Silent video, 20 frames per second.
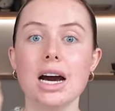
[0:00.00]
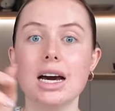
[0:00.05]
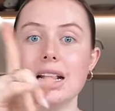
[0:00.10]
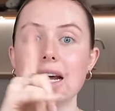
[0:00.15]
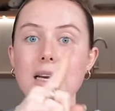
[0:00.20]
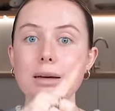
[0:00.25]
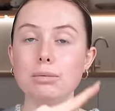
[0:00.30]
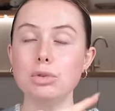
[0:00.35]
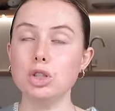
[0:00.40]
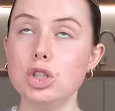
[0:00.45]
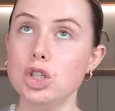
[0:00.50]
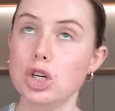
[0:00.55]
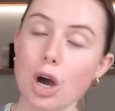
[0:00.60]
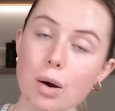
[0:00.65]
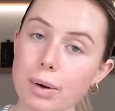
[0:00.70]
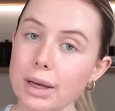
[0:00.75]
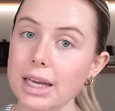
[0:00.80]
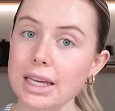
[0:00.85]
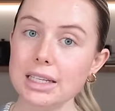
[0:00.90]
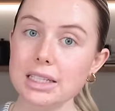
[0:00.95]
And I am
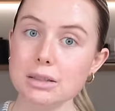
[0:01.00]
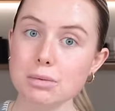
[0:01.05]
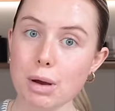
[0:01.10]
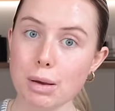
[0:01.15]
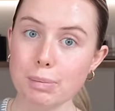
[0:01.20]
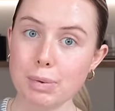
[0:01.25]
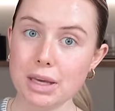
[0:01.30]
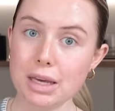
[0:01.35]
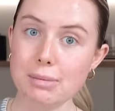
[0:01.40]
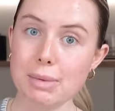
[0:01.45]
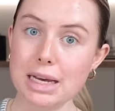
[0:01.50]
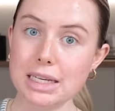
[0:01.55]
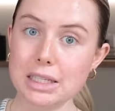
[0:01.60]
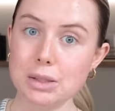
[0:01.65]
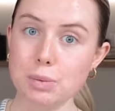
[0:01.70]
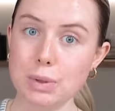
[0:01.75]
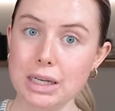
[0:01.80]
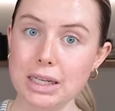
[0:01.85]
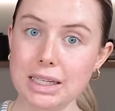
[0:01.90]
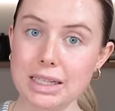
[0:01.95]
going into my
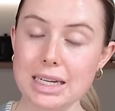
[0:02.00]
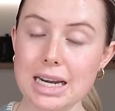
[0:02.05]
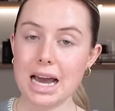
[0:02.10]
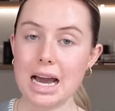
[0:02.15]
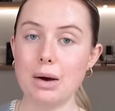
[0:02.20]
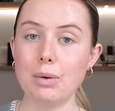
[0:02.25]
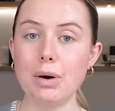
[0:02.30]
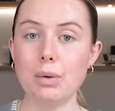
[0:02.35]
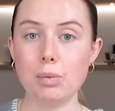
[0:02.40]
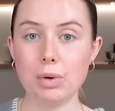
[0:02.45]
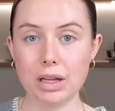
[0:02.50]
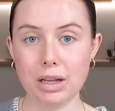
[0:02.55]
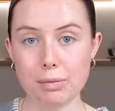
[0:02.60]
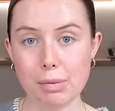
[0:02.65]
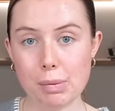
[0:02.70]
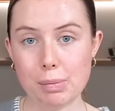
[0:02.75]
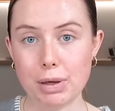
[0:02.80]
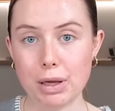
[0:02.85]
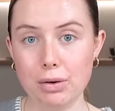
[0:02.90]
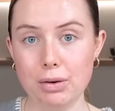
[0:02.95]
PMS week now and will have
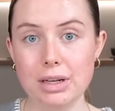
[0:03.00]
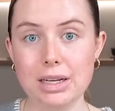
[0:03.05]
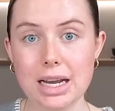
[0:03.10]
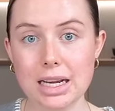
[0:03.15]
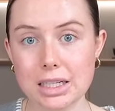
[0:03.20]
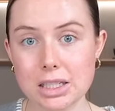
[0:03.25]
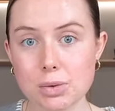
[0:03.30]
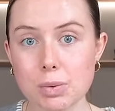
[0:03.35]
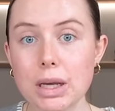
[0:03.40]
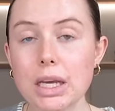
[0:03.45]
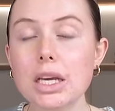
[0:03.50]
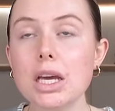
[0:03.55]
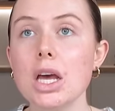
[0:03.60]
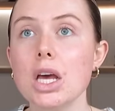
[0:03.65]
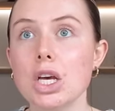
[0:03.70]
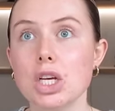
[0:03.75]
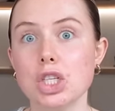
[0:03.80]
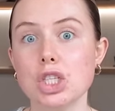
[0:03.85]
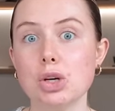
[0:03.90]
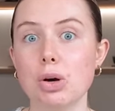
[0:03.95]
my period next week.
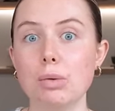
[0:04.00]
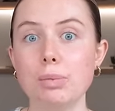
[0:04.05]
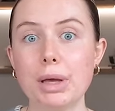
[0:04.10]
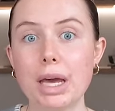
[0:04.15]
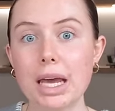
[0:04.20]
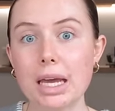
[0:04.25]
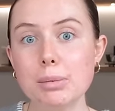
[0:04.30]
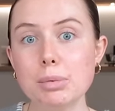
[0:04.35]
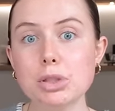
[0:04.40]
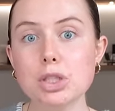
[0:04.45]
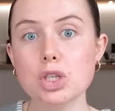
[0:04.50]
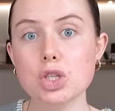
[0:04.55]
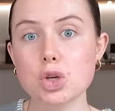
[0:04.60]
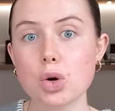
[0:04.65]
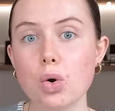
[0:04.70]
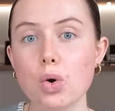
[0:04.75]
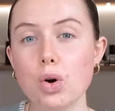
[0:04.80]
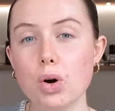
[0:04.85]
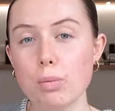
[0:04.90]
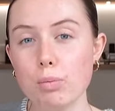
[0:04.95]
So I'll be able to
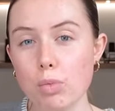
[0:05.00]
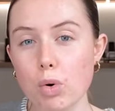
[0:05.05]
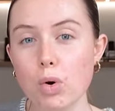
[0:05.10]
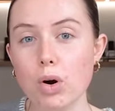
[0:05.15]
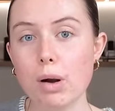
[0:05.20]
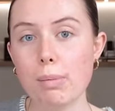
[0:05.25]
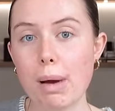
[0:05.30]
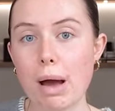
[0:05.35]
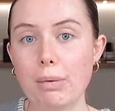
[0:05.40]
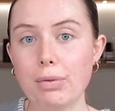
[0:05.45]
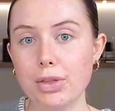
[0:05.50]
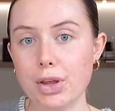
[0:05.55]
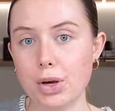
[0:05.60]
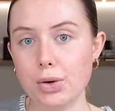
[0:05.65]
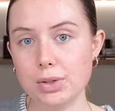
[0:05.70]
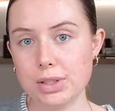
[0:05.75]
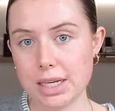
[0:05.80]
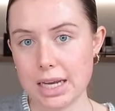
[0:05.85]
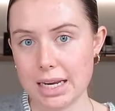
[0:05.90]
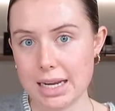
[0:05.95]
talk more about
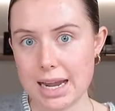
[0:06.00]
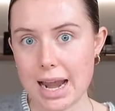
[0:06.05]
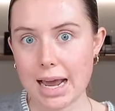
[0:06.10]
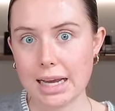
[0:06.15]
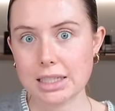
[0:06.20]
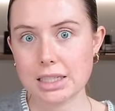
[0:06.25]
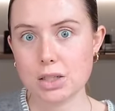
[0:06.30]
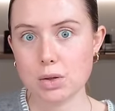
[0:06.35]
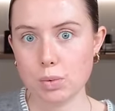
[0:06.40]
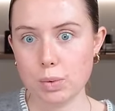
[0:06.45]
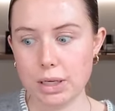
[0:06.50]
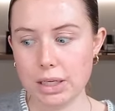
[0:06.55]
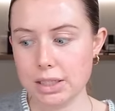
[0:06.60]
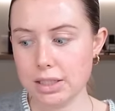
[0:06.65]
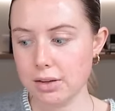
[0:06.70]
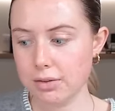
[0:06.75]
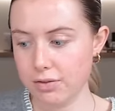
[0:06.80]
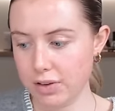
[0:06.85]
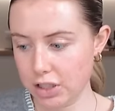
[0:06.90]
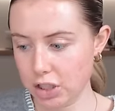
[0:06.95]
those in next
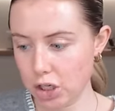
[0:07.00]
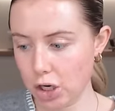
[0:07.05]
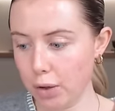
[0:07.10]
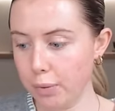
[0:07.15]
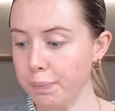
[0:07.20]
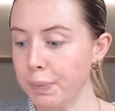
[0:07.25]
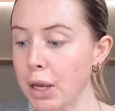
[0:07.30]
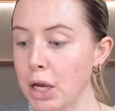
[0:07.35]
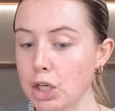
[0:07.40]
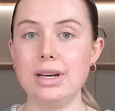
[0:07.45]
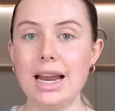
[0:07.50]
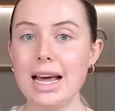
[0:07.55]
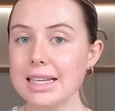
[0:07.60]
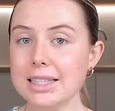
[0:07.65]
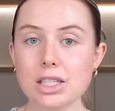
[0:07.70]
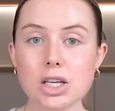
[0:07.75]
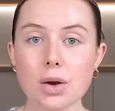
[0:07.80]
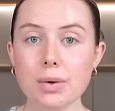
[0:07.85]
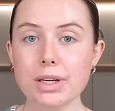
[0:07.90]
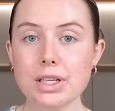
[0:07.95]
week's video.
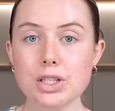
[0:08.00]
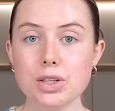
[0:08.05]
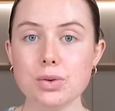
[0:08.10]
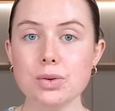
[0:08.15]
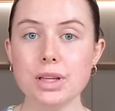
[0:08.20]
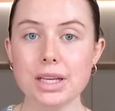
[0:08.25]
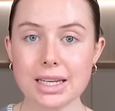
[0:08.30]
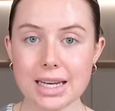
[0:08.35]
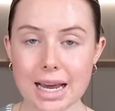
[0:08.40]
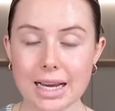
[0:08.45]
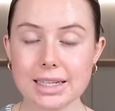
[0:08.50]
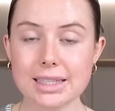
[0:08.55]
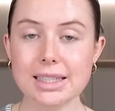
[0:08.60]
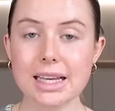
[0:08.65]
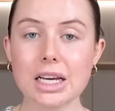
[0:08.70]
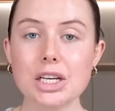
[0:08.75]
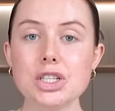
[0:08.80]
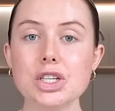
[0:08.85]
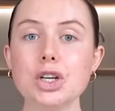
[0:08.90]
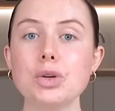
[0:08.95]
Let's go into the next
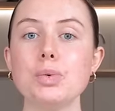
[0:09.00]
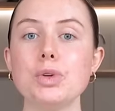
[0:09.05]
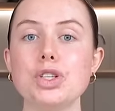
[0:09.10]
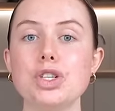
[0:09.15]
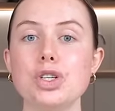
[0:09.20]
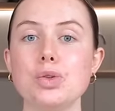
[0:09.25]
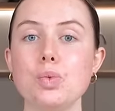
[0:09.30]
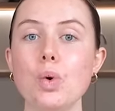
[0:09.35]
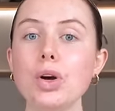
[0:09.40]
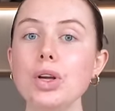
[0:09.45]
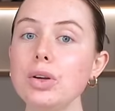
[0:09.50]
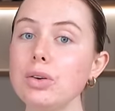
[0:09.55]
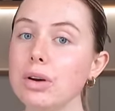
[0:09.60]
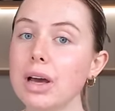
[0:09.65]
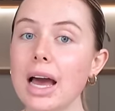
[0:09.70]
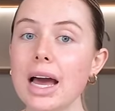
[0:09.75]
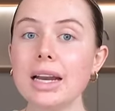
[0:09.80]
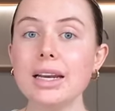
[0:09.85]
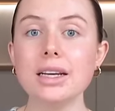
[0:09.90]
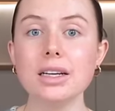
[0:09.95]
section, which is what you
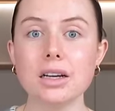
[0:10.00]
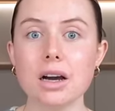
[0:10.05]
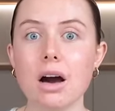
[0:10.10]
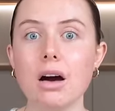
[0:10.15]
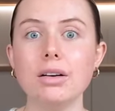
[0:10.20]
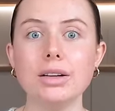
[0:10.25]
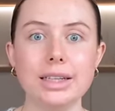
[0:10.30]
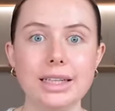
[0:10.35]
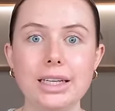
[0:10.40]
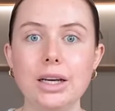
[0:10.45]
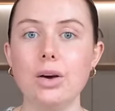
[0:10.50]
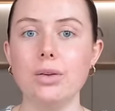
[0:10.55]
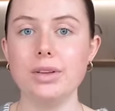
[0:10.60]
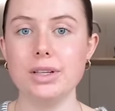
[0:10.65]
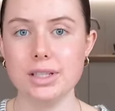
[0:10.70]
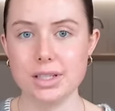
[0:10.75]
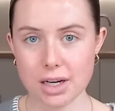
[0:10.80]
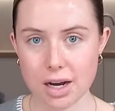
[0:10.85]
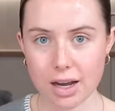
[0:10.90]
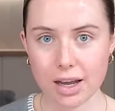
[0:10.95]
can and can't eat on
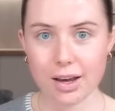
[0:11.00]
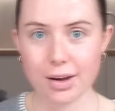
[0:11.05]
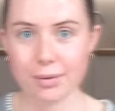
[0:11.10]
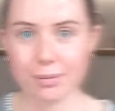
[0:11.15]
this diet.